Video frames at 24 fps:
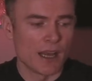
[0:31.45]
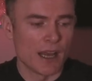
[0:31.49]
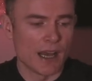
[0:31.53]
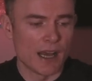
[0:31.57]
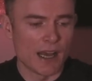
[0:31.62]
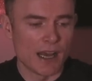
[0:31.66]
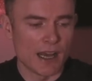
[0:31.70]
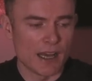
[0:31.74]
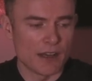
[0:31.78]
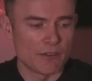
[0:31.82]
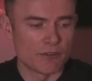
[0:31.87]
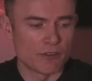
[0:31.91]

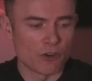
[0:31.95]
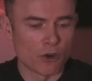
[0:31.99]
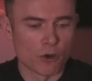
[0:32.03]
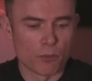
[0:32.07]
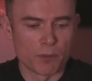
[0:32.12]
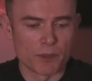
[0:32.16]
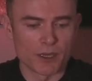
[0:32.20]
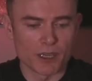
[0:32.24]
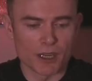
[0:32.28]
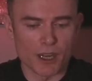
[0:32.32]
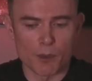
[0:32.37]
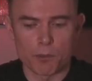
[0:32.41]
I have
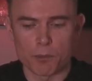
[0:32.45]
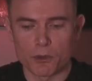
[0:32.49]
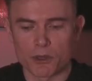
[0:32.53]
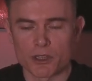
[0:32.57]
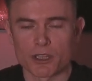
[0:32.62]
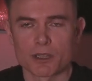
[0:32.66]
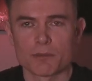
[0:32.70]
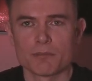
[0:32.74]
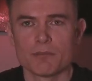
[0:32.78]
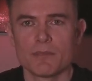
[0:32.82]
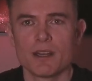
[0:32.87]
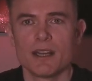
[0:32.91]
opened a couple of
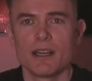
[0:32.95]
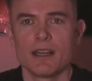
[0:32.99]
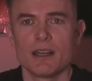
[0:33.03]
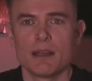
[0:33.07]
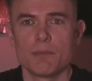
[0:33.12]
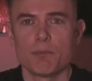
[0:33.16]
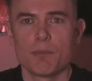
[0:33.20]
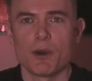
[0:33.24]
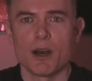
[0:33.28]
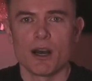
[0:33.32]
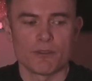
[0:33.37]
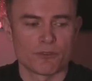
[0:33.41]
them,
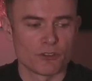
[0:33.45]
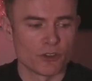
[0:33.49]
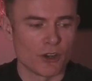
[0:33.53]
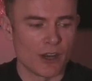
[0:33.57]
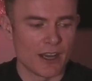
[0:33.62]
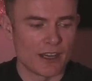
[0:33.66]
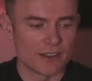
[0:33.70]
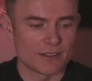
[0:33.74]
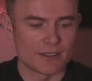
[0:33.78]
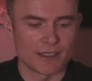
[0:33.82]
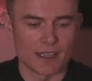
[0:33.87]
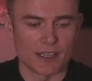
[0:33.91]
but I've not
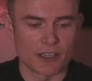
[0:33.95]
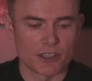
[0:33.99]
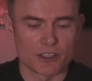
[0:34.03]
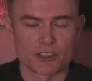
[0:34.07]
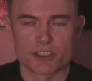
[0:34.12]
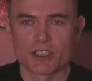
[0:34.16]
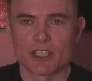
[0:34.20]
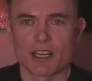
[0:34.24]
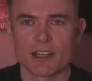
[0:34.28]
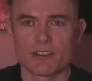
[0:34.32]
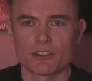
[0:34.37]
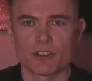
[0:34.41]
actually had a
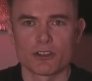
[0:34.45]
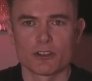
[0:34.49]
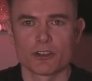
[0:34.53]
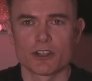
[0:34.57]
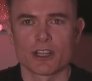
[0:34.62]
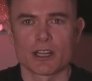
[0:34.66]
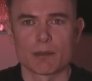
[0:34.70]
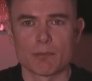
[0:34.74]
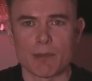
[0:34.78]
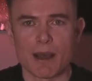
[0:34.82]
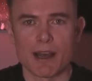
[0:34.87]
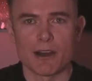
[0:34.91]
good chance to look
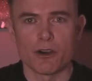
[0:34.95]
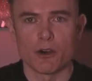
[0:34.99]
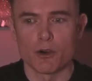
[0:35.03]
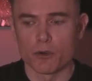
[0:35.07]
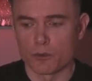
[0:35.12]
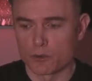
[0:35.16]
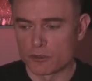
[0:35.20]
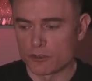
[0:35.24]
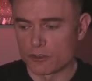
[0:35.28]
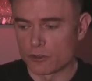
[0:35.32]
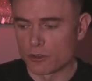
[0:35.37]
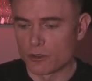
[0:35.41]
at them at
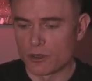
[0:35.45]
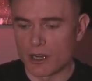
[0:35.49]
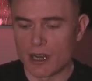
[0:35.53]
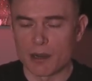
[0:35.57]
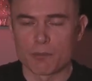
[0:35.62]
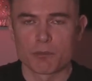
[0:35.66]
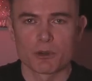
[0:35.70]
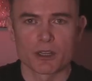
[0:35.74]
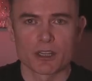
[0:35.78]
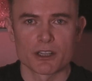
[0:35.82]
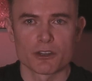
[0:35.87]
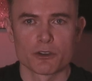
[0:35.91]
all. So
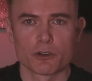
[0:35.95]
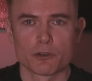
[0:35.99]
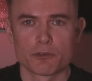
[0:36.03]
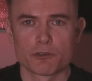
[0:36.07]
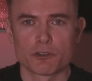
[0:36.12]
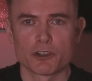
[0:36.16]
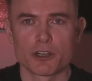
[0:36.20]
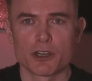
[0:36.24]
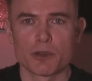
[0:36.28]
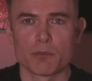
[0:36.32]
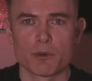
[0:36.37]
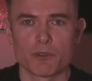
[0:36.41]
I'm going to go
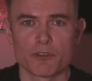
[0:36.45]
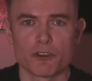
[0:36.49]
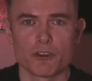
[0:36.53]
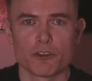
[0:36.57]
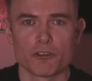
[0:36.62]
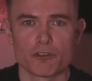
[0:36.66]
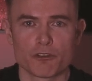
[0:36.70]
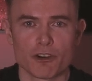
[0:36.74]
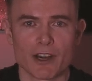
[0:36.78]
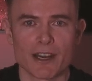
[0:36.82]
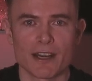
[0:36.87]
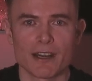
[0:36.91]
through it with
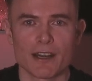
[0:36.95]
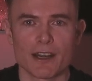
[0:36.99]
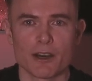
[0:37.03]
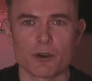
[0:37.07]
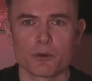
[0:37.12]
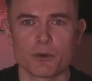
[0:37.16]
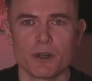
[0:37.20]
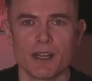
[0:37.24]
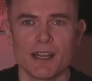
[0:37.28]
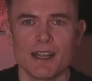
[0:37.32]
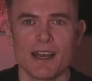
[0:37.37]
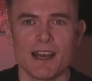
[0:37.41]
you right
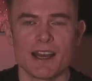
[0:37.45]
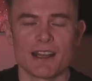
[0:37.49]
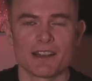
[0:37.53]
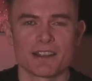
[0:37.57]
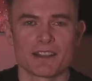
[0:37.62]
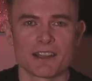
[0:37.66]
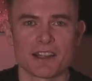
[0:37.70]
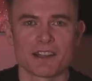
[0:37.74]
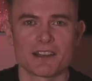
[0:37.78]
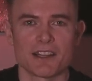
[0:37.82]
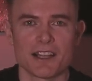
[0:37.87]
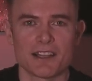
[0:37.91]
now
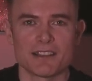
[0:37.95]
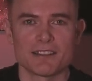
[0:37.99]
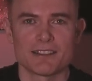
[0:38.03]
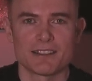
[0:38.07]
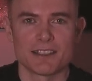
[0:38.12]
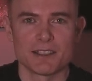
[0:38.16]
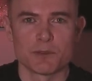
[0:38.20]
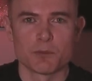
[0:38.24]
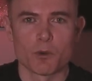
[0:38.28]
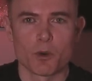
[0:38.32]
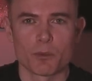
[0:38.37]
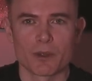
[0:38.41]
and let's
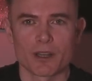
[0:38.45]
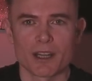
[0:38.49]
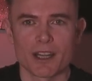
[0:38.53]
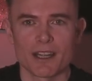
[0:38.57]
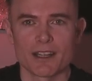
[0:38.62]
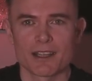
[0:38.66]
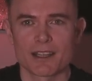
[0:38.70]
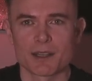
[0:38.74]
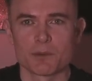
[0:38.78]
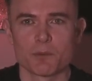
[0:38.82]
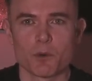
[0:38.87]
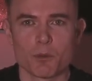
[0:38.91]
see what we
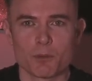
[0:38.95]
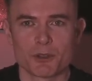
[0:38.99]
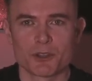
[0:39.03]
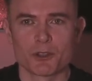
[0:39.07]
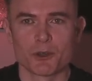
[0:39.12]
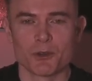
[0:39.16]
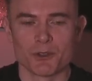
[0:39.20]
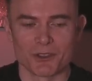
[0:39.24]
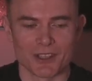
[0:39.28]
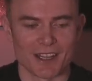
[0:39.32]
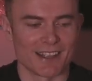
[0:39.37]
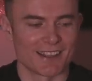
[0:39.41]
like and what we
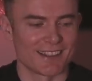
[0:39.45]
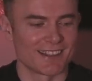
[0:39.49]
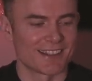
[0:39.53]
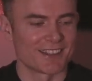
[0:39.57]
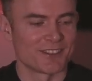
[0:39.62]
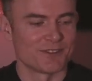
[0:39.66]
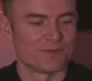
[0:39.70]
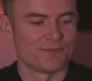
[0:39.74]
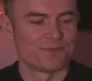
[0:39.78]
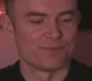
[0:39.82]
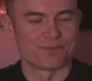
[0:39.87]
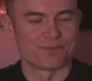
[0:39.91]
don't like.